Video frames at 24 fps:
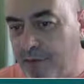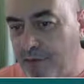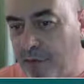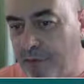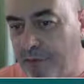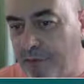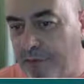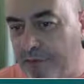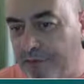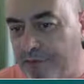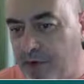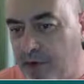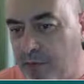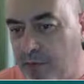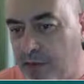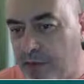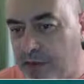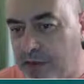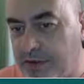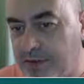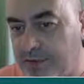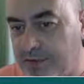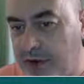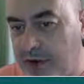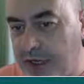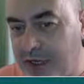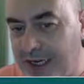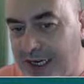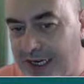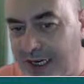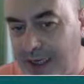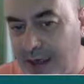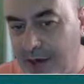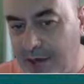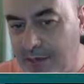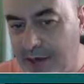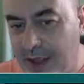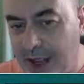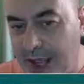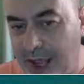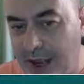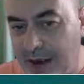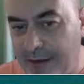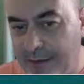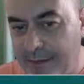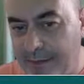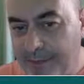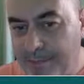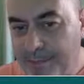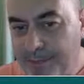4:51. So if I click on that,